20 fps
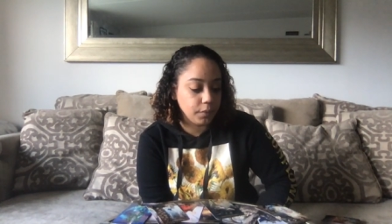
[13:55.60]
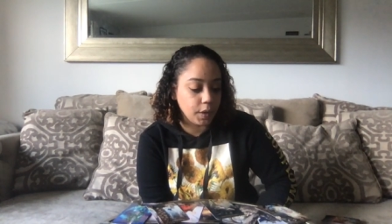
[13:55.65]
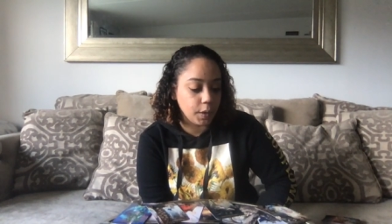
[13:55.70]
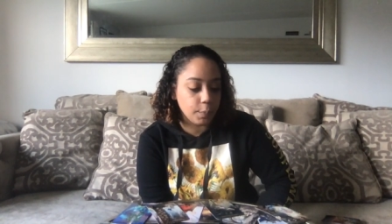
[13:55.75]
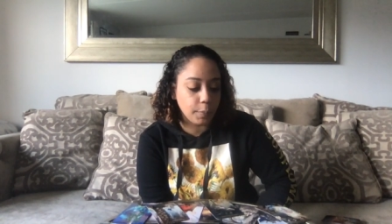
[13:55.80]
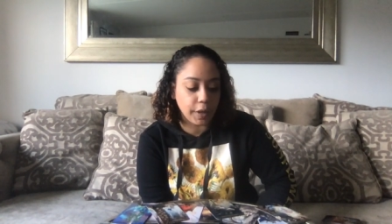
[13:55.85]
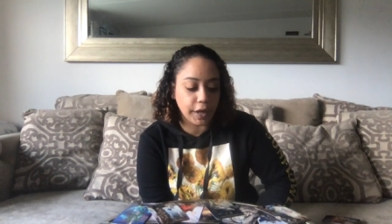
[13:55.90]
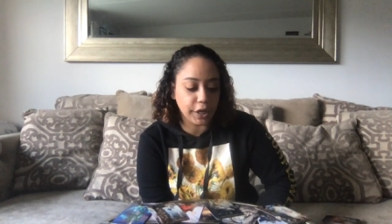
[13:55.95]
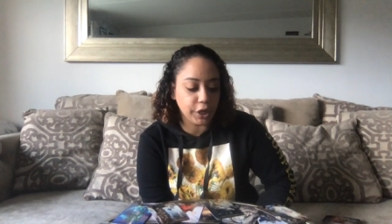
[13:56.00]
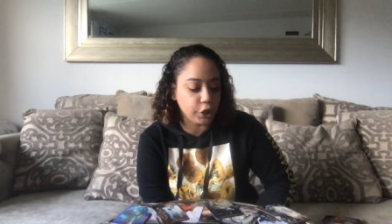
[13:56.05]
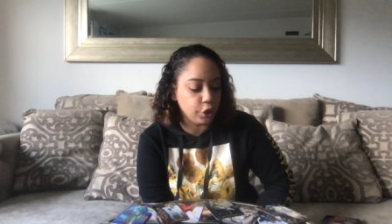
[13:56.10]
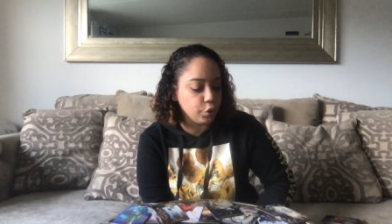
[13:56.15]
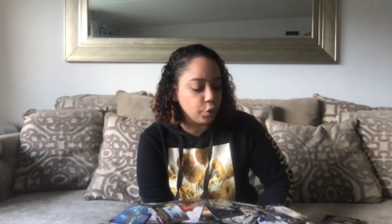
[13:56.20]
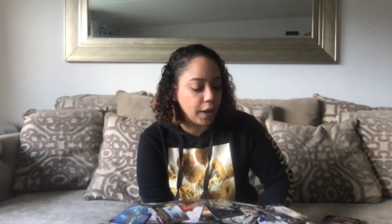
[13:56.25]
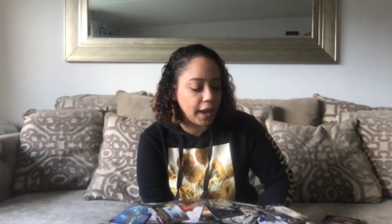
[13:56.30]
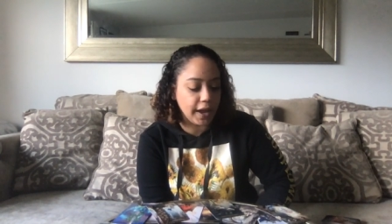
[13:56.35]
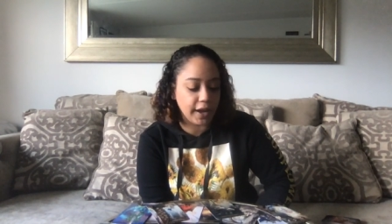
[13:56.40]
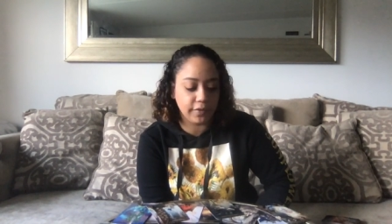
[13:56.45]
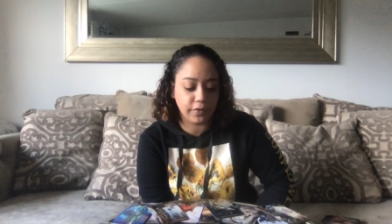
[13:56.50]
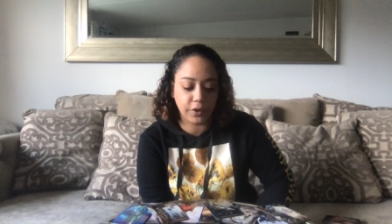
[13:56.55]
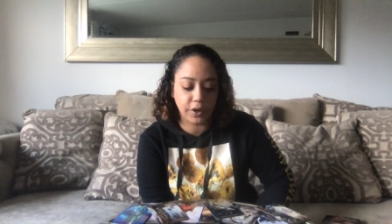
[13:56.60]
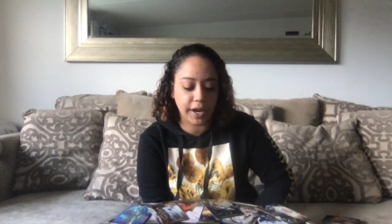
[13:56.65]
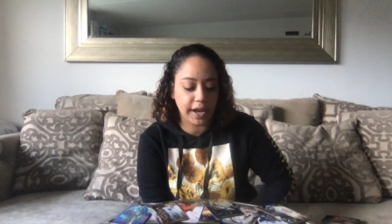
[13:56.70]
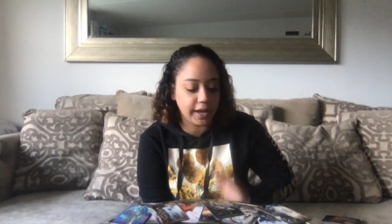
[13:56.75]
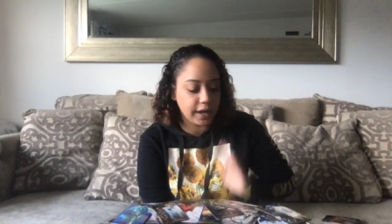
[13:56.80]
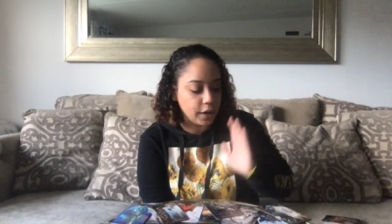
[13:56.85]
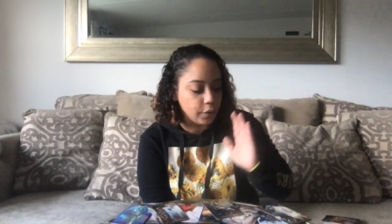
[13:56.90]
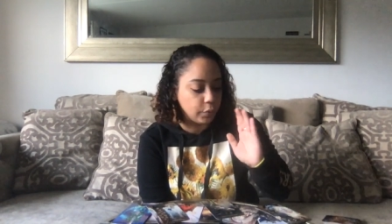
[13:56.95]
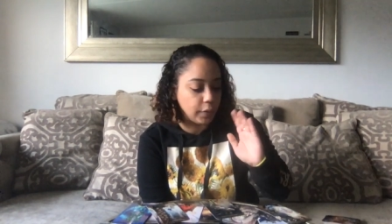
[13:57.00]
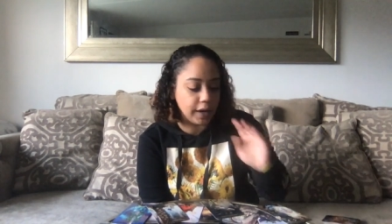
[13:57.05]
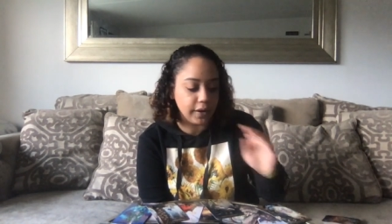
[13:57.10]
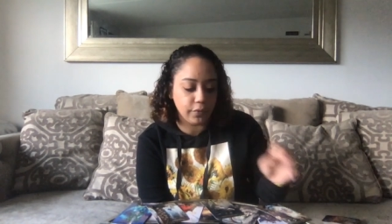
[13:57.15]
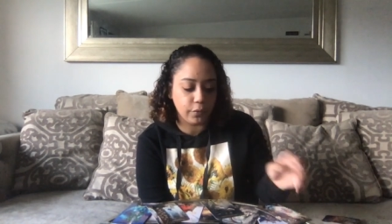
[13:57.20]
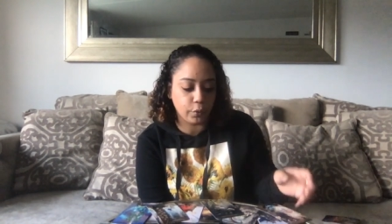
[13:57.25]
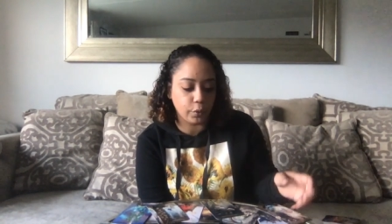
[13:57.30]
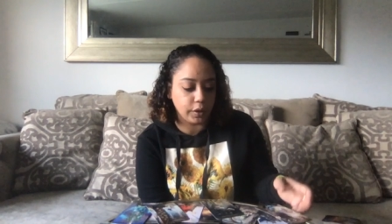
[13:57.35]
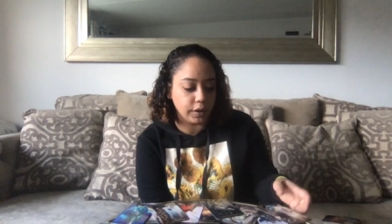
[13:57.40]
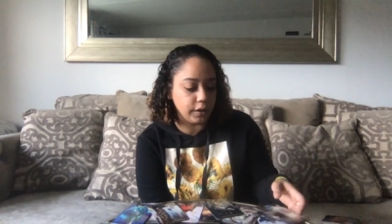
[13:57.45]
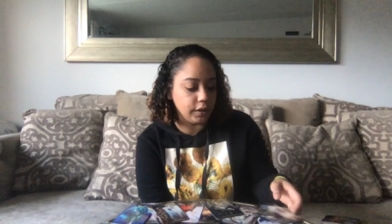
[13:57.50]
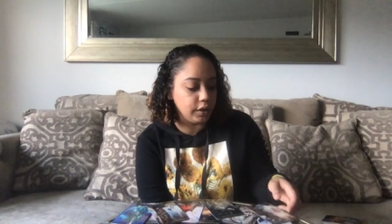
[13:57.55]
But you have your head on right
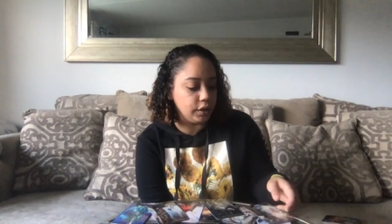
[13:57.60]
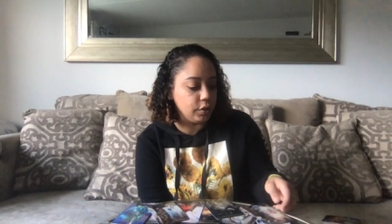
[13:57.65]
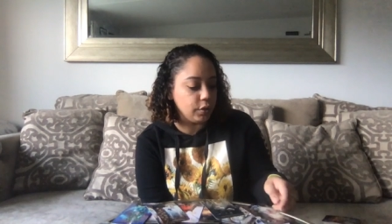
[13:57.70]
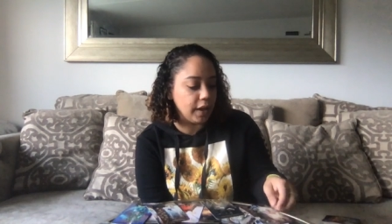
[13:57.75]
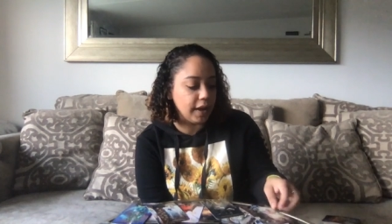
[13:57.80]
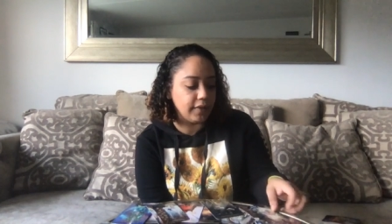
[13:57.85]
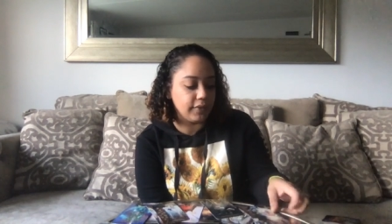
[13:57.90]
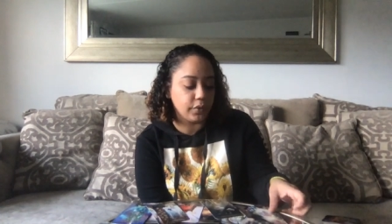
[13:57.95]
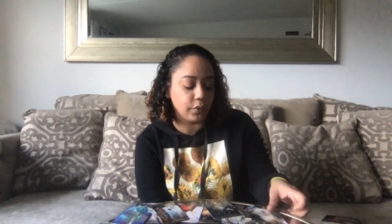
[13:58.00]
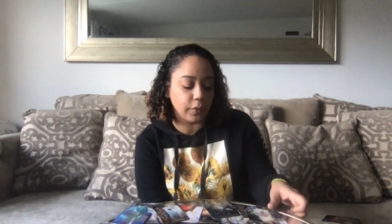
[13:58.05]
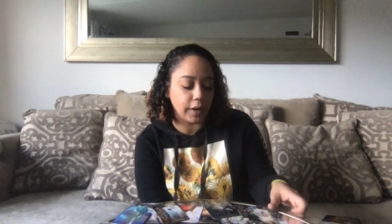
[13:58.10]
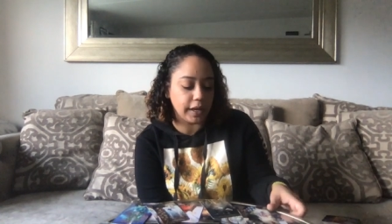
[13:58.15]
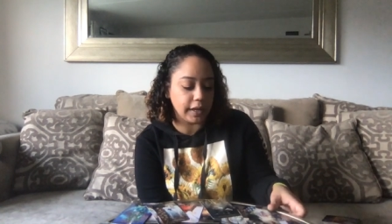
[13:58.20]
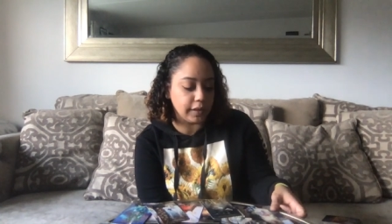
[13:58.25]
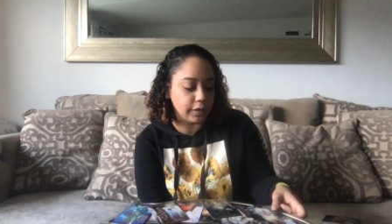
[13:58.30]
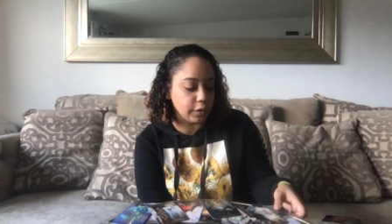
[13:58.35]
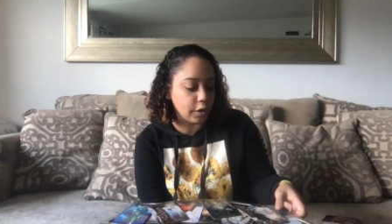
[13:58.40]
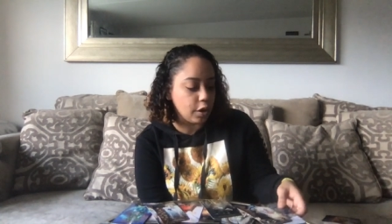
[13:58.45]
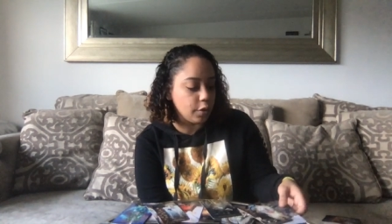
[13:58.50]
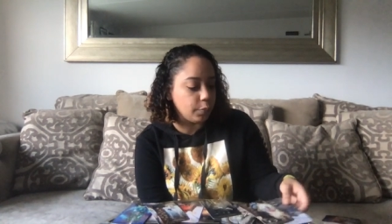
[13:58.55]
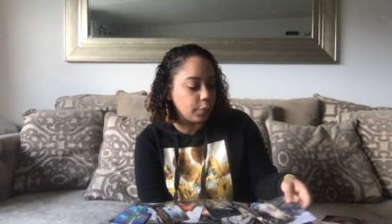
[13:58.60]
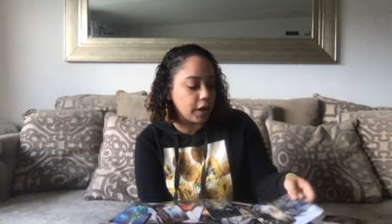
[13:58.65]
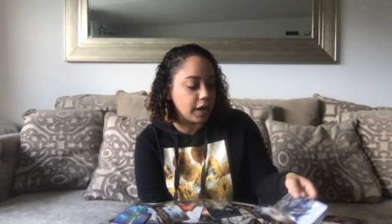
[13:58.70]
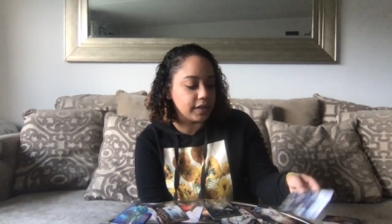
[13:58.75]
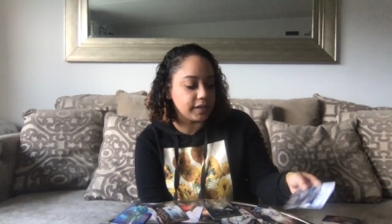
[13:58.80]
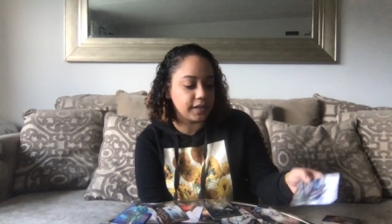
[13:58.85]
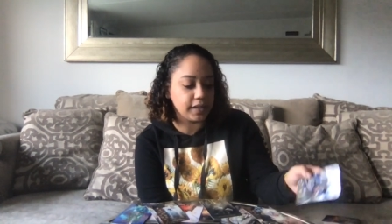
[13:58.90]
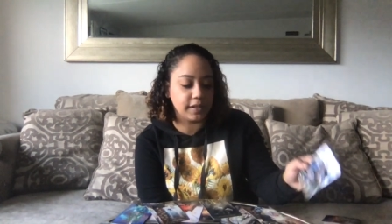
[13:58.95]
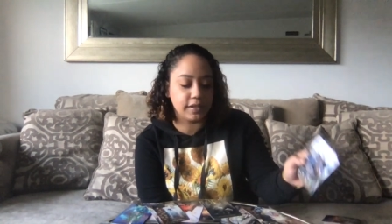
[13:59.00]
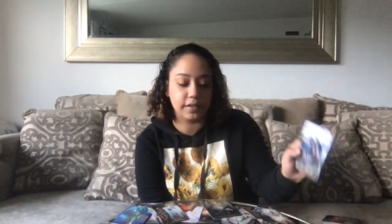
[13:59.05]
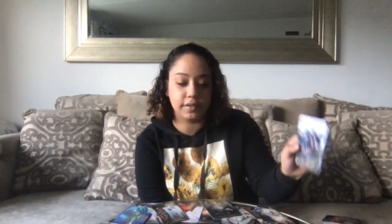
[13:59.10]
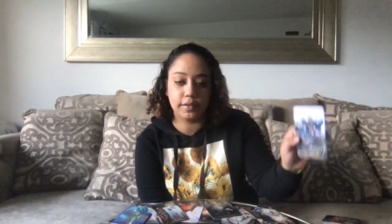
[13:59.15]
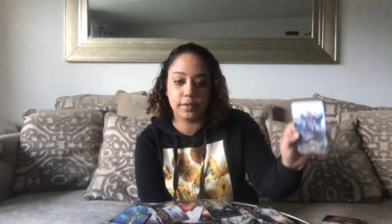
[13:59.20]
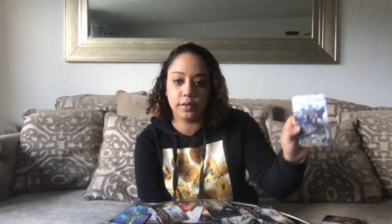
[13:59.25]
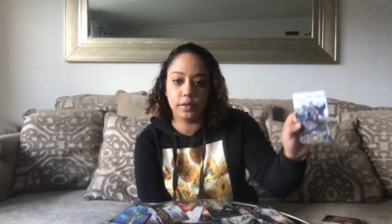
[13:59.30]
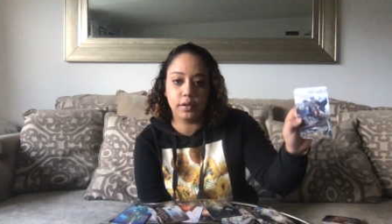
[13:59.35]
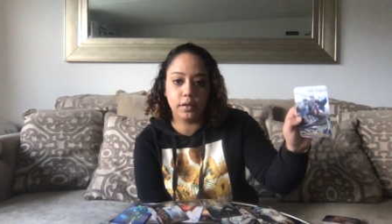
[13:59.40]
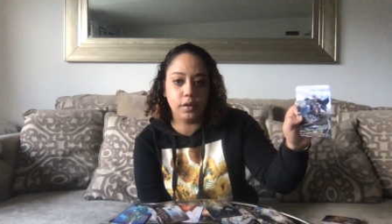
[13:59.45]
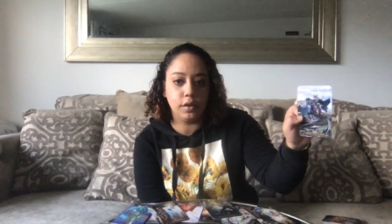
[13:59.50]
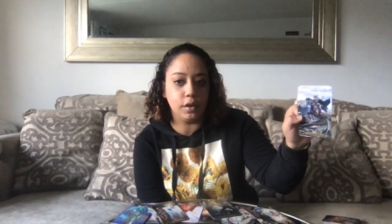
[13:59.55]
for it. You have the right thought process.
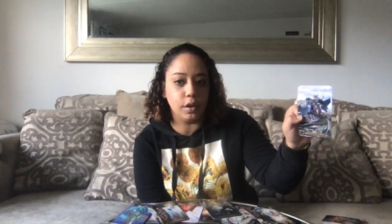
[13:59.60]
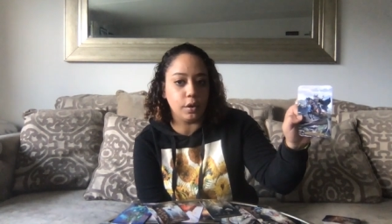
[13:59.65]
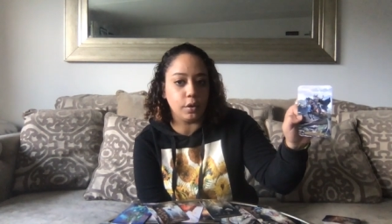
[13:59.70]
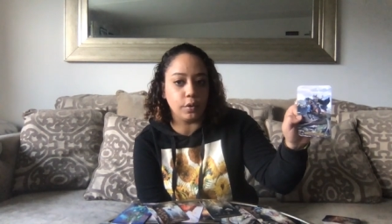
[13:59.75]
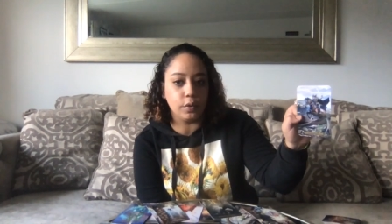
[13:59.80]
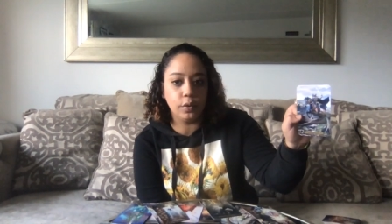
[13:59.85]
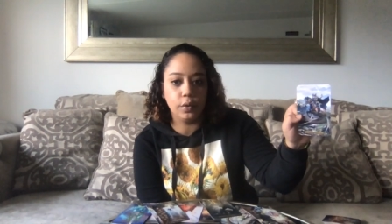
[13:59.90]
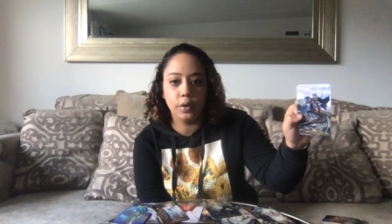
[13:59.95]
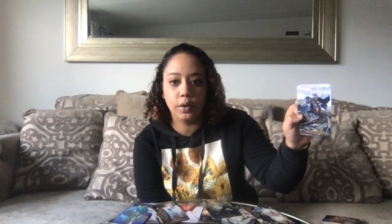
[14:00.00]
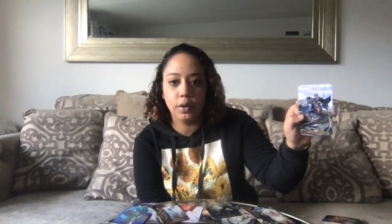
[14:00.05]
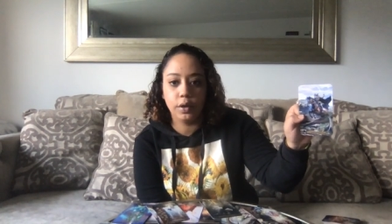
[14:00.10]
You know,